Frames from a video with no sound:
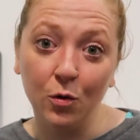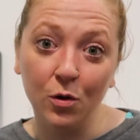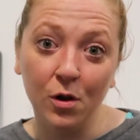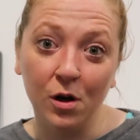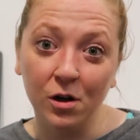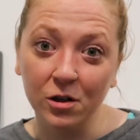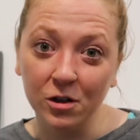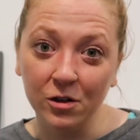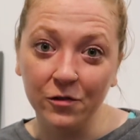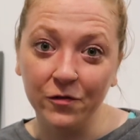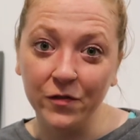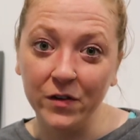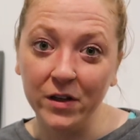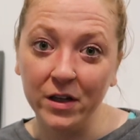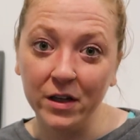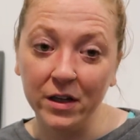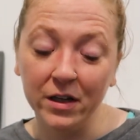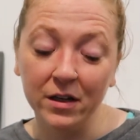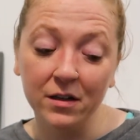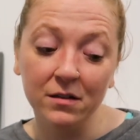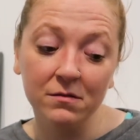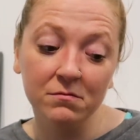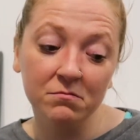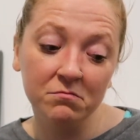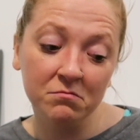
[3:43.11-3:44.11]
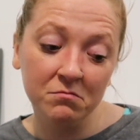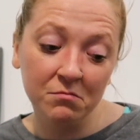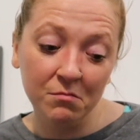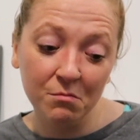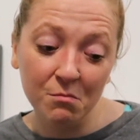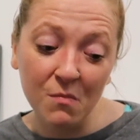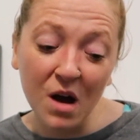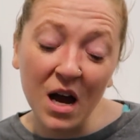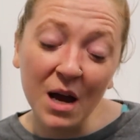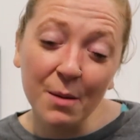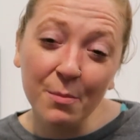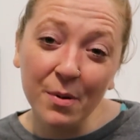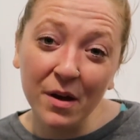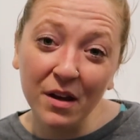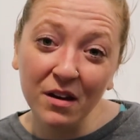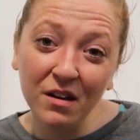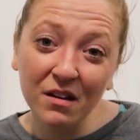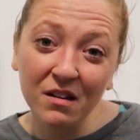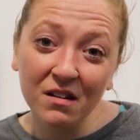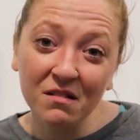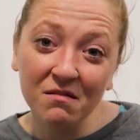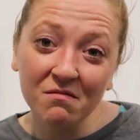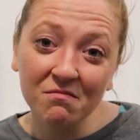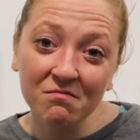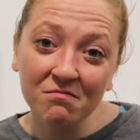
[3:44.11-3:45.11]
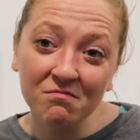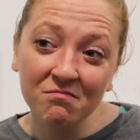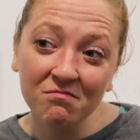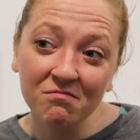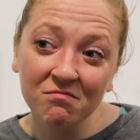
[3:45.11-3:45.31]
longer vegan. My opinion,